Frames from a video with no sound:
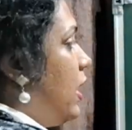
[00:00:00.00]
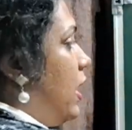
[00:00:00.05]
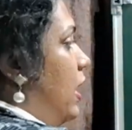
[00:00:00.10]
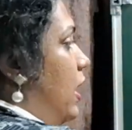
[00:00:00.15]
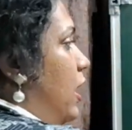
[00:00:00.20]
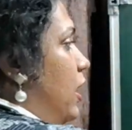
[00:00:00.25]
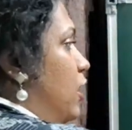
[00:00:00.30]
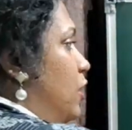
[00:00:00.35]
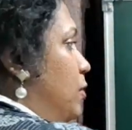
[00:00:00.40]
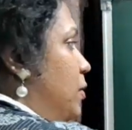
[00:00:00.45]

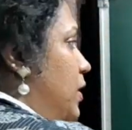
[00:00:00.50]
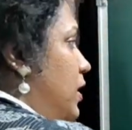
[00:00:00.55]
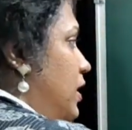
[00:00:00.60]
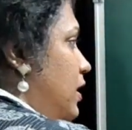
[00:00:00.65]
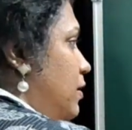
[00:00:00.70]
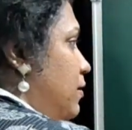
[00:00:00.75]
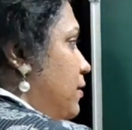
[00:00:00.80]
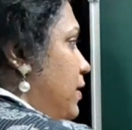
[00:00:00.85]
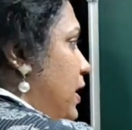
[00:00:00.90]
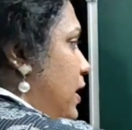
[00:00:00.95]

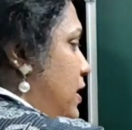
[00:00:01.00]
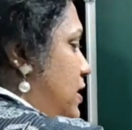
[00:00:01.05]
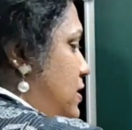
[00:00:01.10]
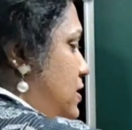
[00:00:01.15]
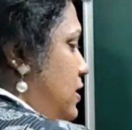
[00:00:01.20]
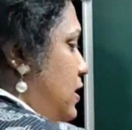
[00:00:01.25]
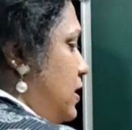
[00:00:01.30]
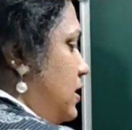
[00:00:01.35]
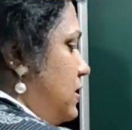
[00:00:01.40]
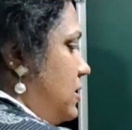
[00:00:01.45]
Aluminium
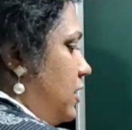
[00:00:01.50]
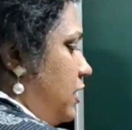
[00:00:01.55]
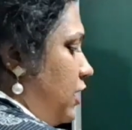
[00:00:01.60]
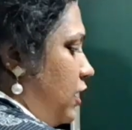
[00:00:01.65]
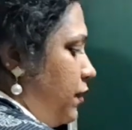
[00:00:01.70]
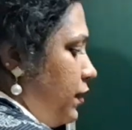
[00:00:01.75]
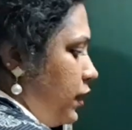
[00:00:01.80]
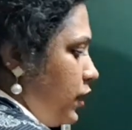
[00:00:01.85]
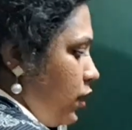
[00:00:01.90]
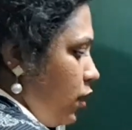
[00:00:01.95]
valency is
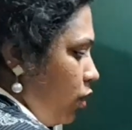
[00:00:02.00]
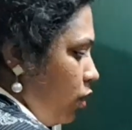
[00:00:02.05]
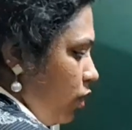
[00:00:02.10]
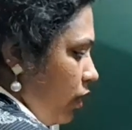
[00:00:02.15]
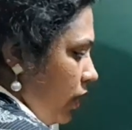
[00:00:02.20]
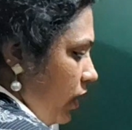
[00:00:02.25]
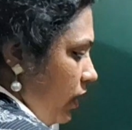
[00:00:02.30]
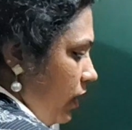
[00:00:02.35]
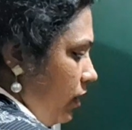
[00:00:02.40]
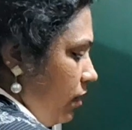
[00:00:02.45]
written with
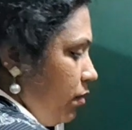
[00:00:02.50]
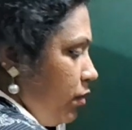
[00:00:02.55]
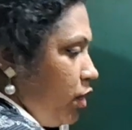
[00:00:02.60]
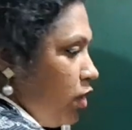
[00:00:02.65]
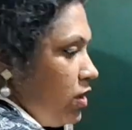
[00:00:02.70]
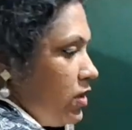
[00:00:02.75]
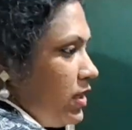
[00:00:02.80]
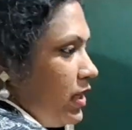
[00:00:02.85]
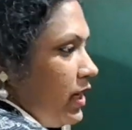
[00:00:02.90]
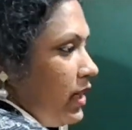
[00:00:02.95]
chlorine
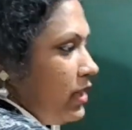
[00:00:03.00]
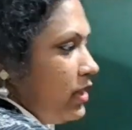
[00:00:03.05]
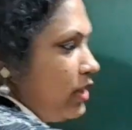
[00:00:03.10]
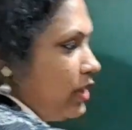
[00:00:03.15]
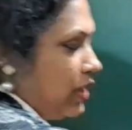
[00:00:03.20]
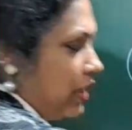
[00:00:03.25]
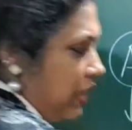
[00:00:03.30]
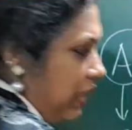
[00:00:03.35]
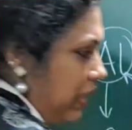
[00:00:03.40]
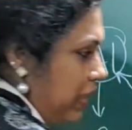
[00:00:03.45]
because there are
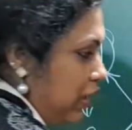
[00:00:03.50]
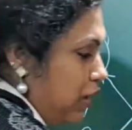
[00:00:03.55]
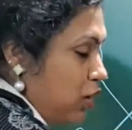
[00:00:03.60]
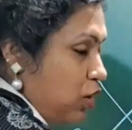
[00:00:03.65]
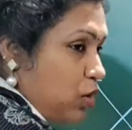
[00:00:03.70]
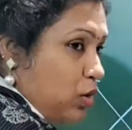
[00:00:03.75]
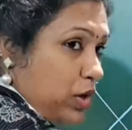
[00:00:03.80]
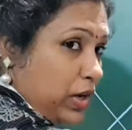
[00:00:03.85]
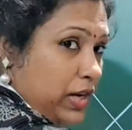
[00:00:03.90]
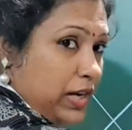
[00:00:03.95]
3
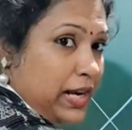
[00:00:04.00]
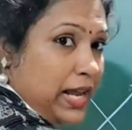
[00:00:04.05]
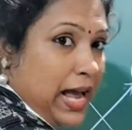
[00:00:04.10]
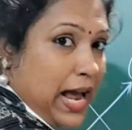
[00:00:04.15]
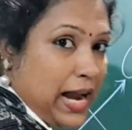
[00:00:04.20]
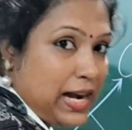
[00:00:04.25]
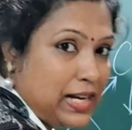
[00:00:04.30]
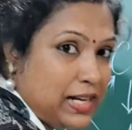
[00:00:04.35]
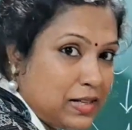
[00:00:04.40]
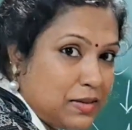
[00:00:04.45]
chlorine
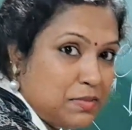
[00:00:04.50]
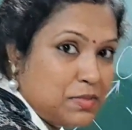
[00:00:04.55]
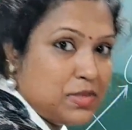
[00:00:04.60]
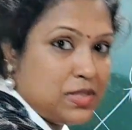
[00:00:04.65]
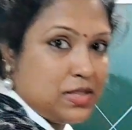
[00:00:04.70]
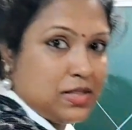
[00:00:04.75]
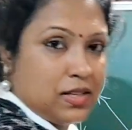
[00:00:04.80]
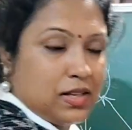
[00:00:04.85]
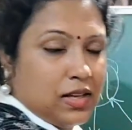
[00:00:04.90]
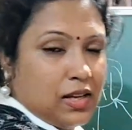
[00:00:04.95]

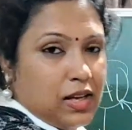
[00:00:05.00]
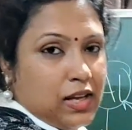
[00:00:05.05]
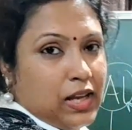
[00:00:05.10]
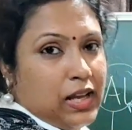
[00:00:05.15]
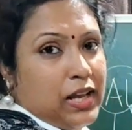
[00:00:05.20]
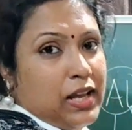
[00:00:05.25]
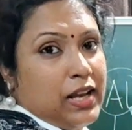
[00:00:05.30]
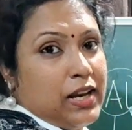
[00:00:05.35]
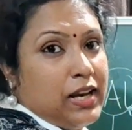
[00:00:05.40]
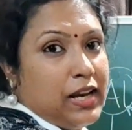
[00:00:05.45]
atoms
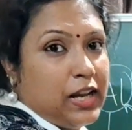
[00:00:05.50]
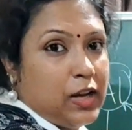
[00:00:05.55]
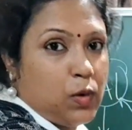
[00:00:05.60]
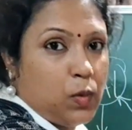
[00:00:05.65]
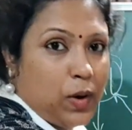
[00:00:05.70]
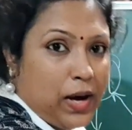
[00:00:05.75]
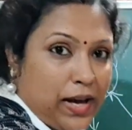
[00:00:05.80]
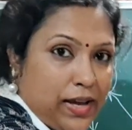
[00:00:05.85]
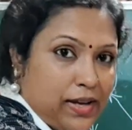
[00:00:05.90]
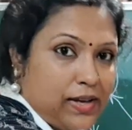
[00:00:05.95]

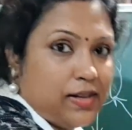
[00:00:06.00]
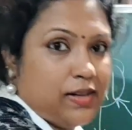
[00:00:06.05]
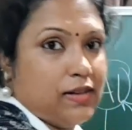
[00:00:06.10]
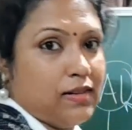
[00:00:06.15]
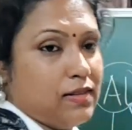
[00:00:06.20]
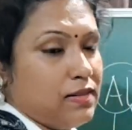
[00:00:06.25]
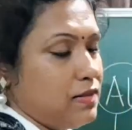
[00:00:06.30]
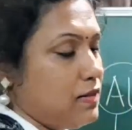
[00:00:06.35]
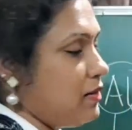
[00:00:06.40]
required,